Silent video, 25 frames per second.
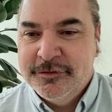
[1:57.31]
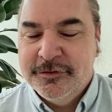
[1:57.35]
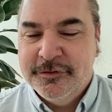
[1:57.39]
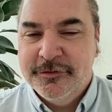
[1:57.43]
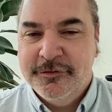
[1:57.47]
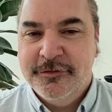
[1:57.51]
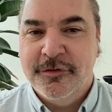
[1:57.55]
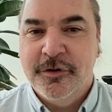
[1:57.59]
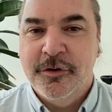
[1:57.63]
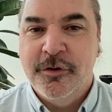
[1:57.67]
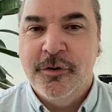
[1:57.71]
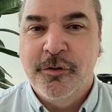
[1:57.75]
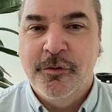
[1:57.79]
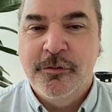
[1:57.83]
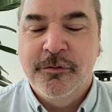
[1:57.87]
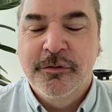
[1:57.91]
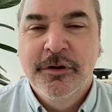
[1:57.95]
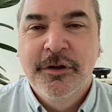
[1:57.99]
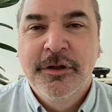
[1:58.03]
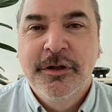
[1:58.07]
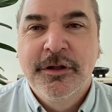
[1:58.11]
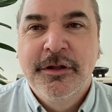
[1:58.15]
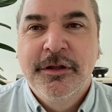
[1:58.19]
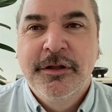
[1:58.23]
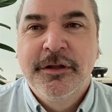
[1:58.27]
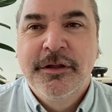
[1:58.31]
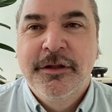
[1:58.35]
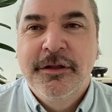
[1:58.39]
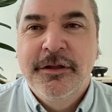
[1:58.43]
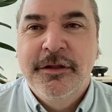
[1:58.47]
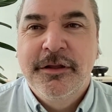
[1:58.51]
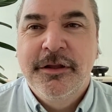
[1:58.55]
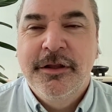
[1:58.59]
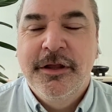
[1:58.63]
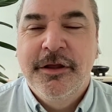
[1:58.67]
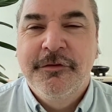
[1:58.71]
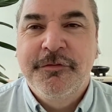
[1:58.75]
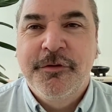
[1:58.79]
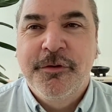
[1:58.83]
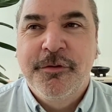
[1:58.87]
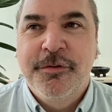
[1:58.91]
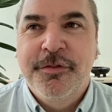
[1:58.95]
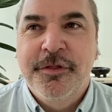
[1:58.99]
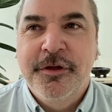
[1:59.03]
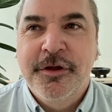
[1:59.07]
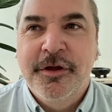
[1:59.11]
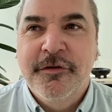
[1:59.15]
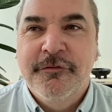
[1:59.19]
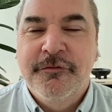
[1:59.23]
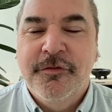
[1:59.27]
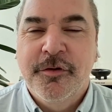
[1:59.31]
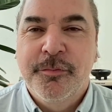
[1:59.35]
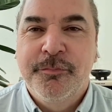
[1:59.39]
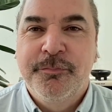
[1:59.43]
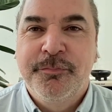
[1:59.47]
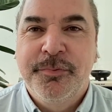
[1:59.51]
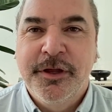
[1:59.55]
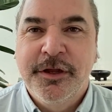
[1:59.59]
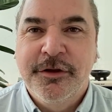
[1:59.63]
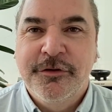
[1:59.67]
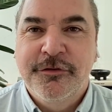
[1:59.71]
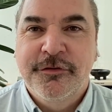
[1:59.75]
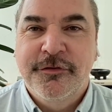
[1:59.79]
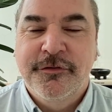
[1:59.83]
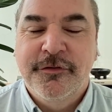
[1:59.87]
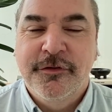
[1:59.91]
So if you think of a beach